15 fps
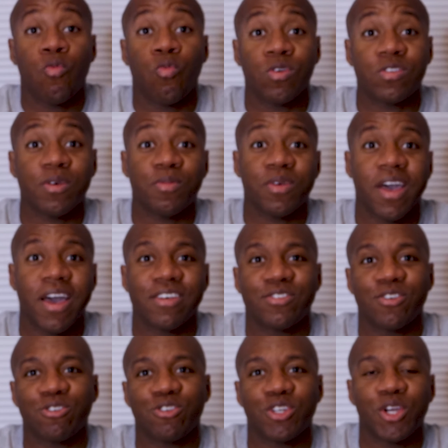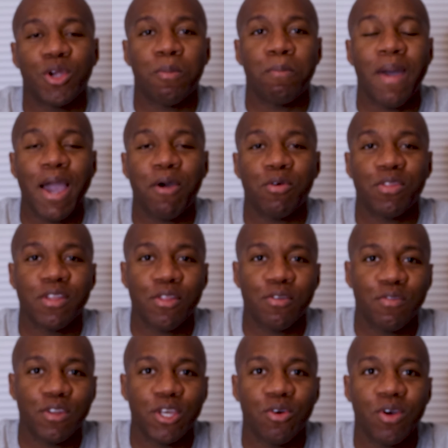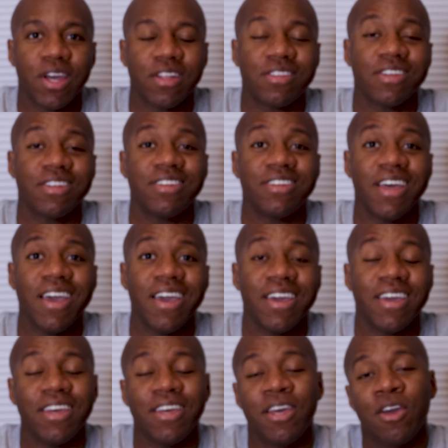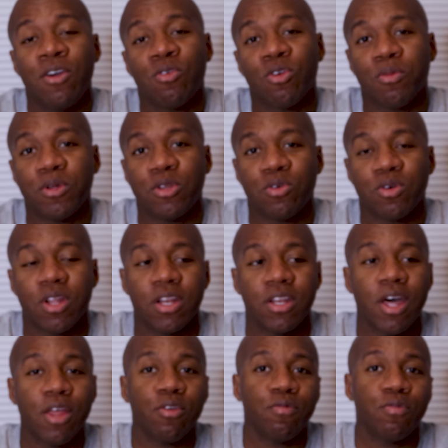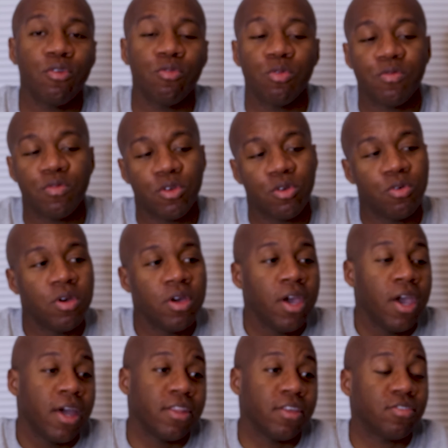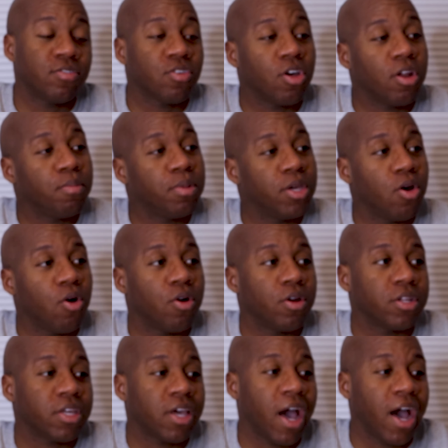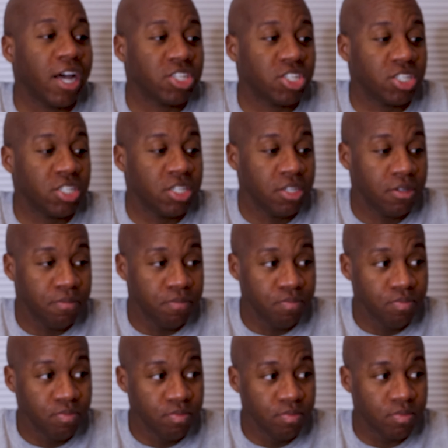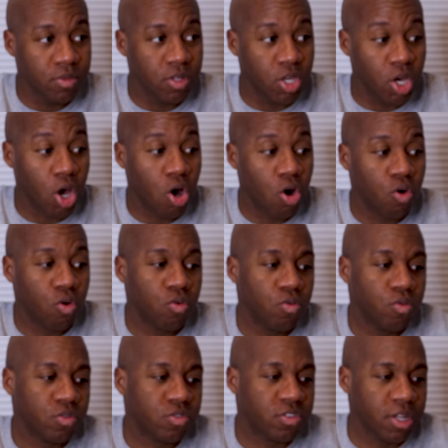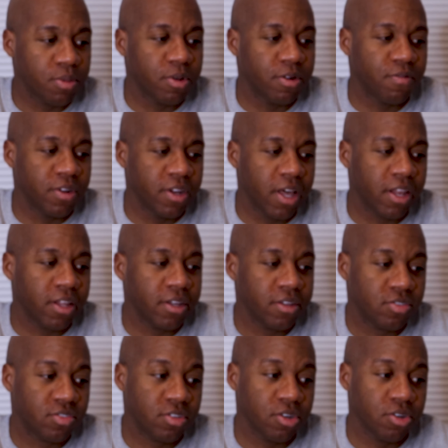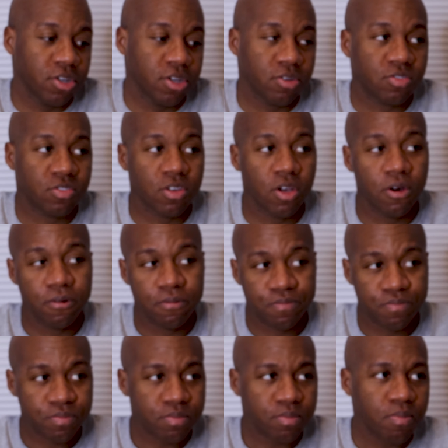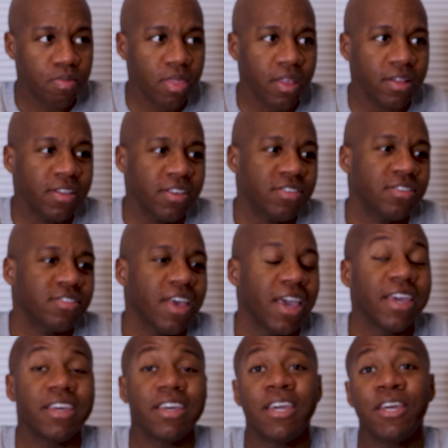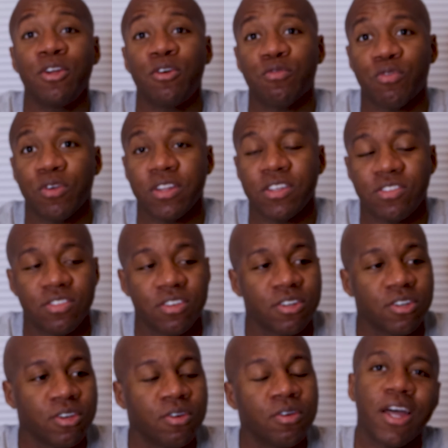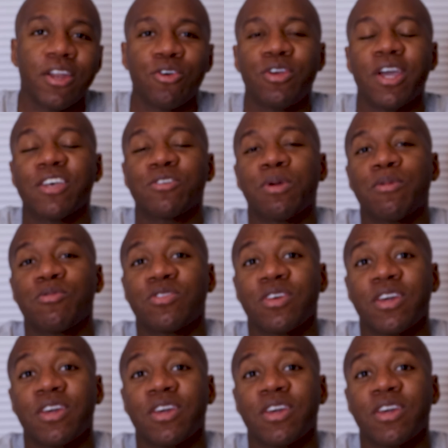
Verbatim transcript: What's up guys, Sergio here, back with another video, and today we're going to be doing another food review, and this is going to be on Kashi Go Cinnamon Vanilla Cereal. So this is a keto-friendly cereal. I know you guys are probably